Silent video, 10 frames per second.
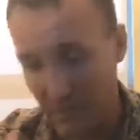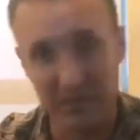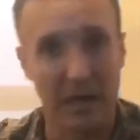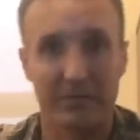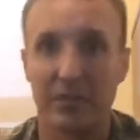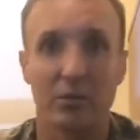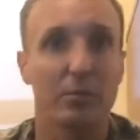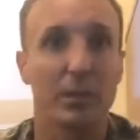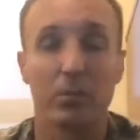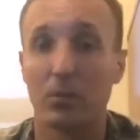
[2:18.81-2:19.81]
I've killed
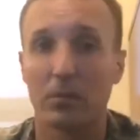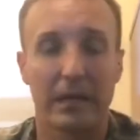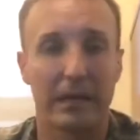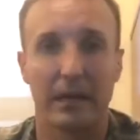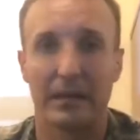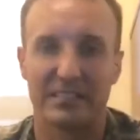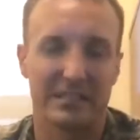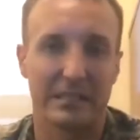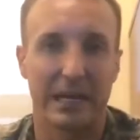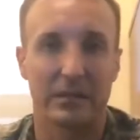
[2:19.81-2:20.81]
people, and I seek
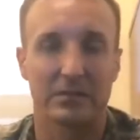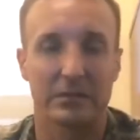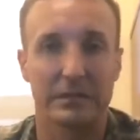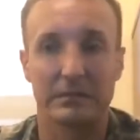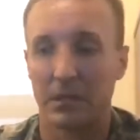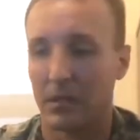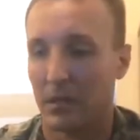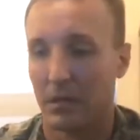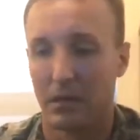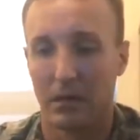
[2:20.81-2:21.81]
counseling,
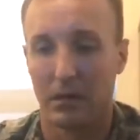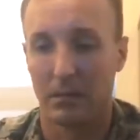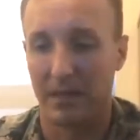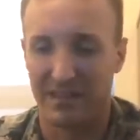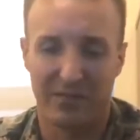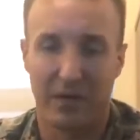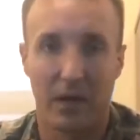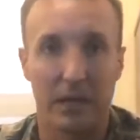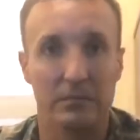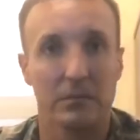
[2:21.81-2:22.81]
and that's
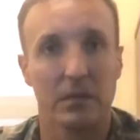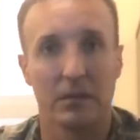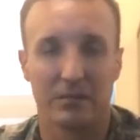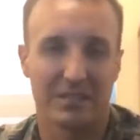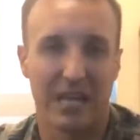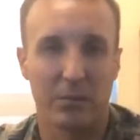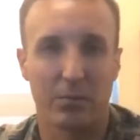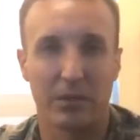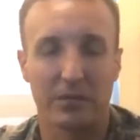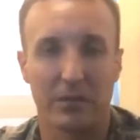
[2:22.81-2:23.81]
fine. There's a time and
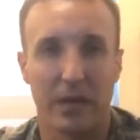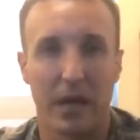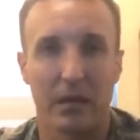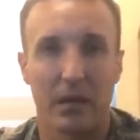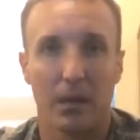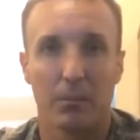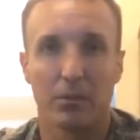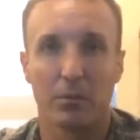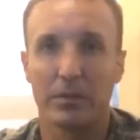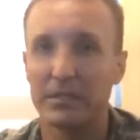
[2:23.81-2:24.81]
place for that. But the
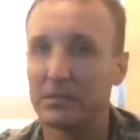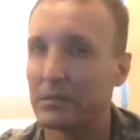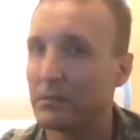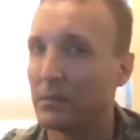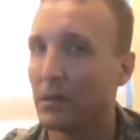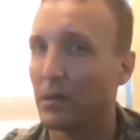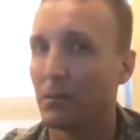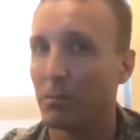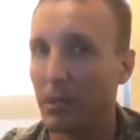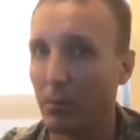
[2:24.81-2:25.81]
reason
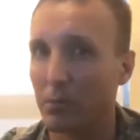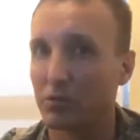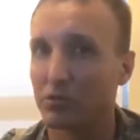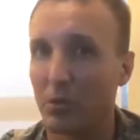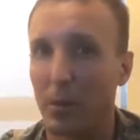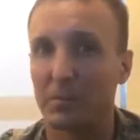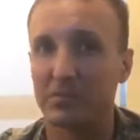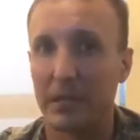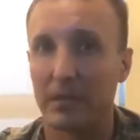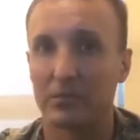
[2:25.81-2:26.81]
people are so
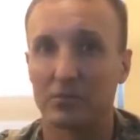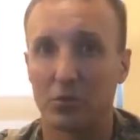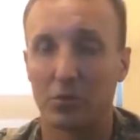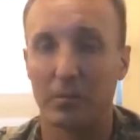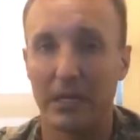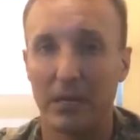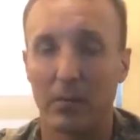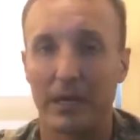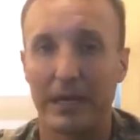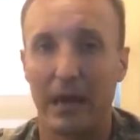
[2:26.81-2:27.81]
upset on social media
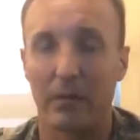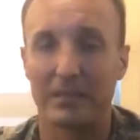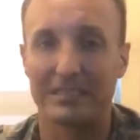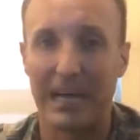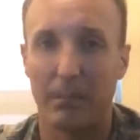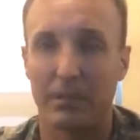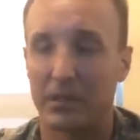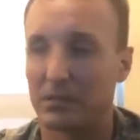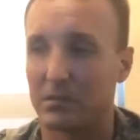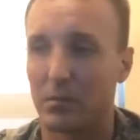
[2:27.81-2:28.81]
right now is not
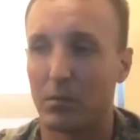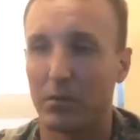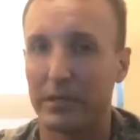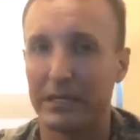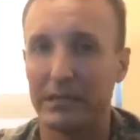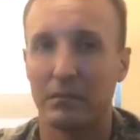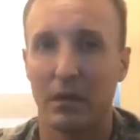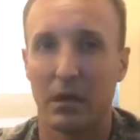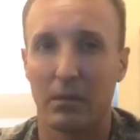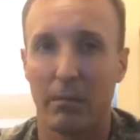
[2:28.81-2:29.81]
because the Marine
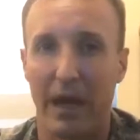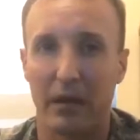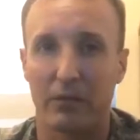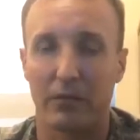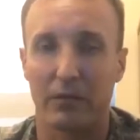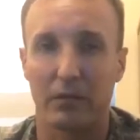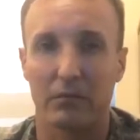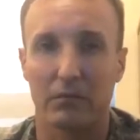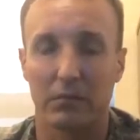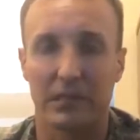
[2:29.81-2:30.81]
on the battlefield
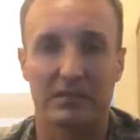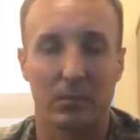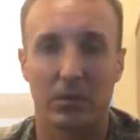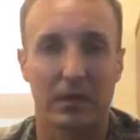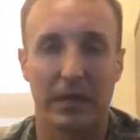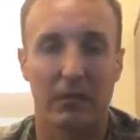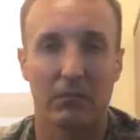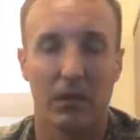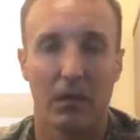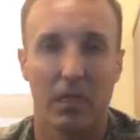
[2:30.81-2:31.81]
let someone down.
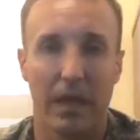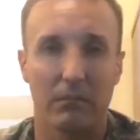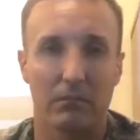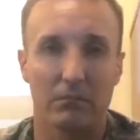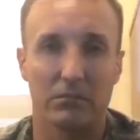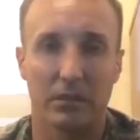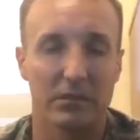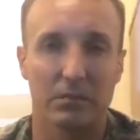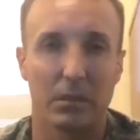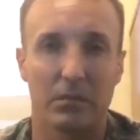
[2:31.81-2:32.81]
That
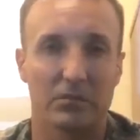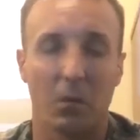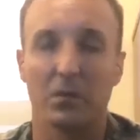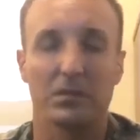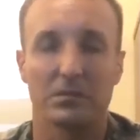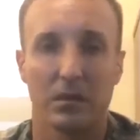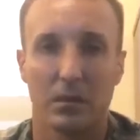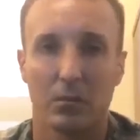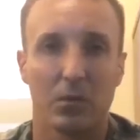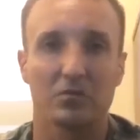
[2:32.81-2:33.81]
service member has always
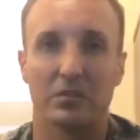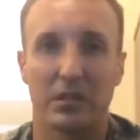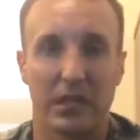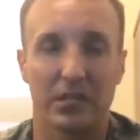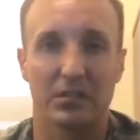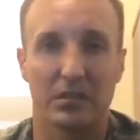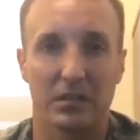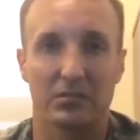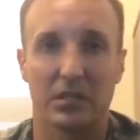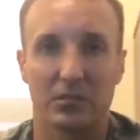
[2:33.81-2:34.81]
rose to the occasion and
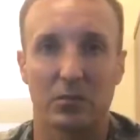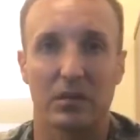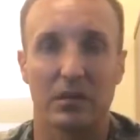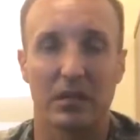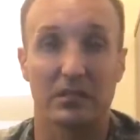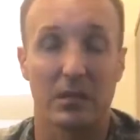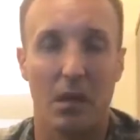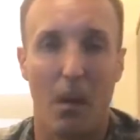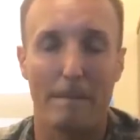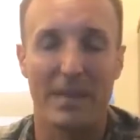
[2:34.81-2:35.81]
done extraordinary things.
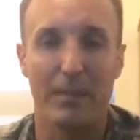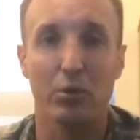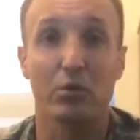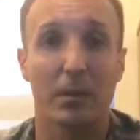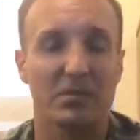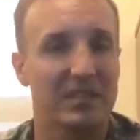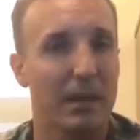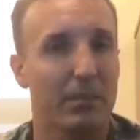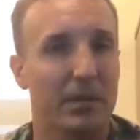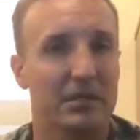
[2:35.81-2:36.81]
People are
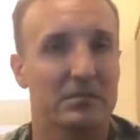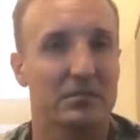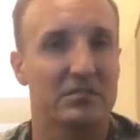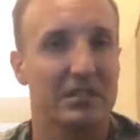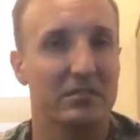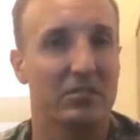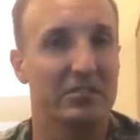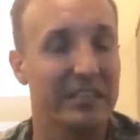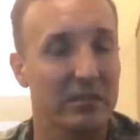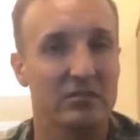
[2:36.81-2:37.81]
upset because their senior
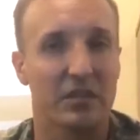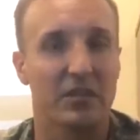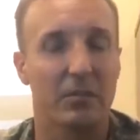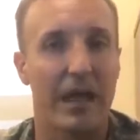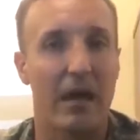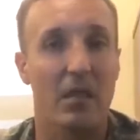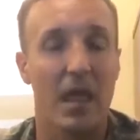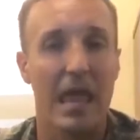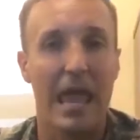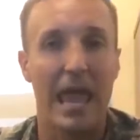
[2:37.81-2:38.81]
leaders let them down,
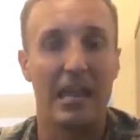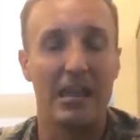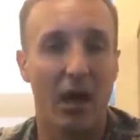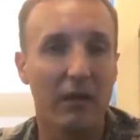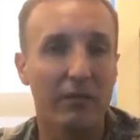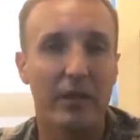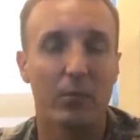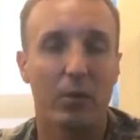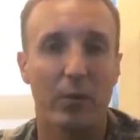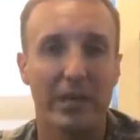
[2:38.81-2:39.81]
and none of them
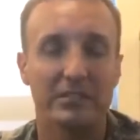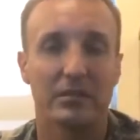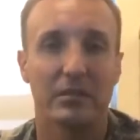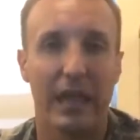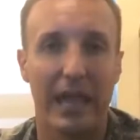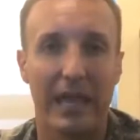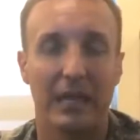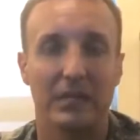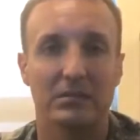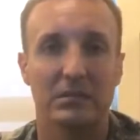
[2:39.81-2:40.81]
are raising their
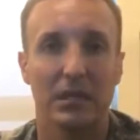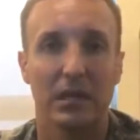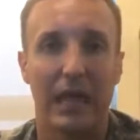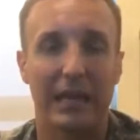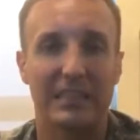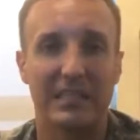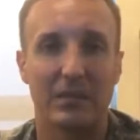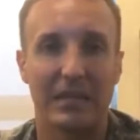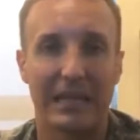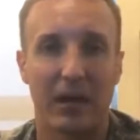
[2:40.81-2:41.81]
hands and
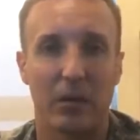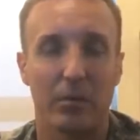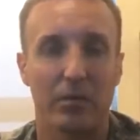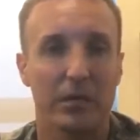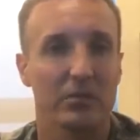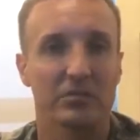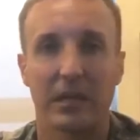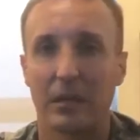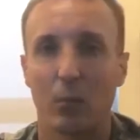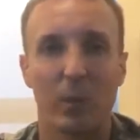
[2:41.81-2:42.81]
accepting accountability or
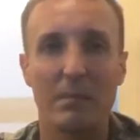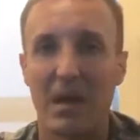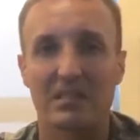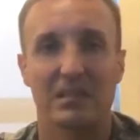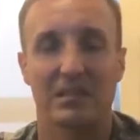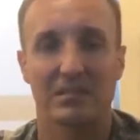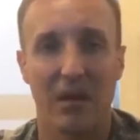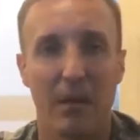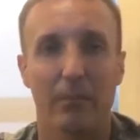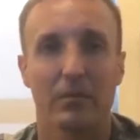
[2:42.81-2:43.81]
saying, we messed this
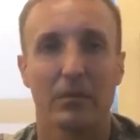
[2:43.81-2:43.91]
up.